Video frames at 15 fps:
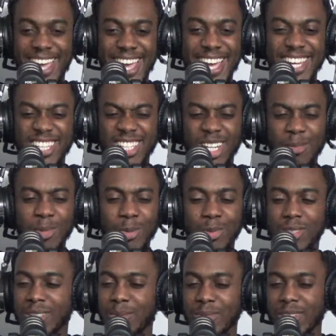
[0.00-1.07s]
And then I'm like,
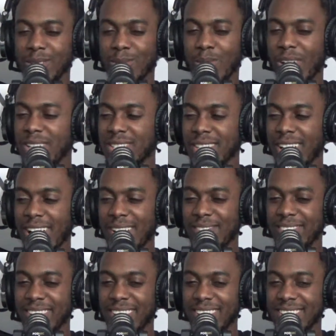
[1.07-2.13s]
what? I'm like, why is he
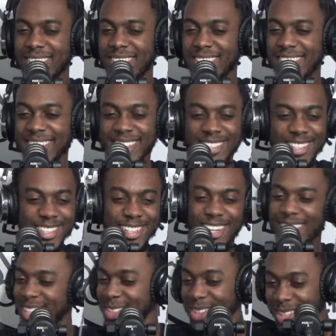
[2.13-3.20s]
having that?
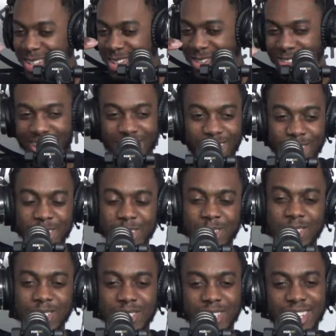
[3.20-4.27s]
You look around, all you hear
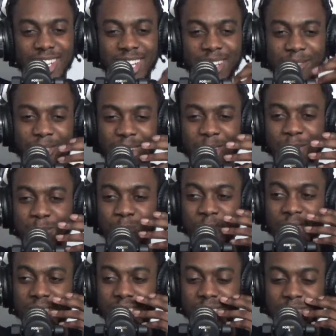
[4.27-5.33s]
is Vader
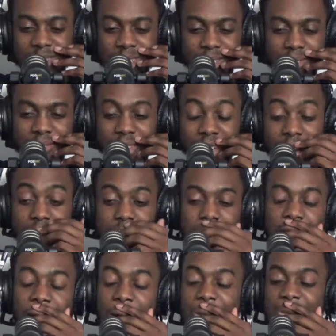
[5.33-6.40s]
breathing, and you see the feet. I was like,
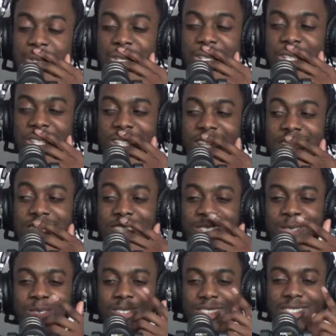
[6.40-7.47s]
oh shit. I was
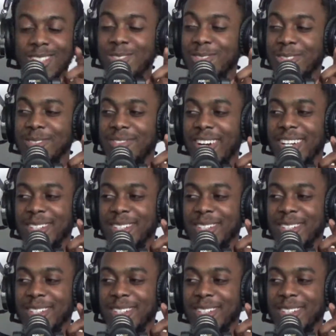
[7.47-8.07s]
like, he's gonna find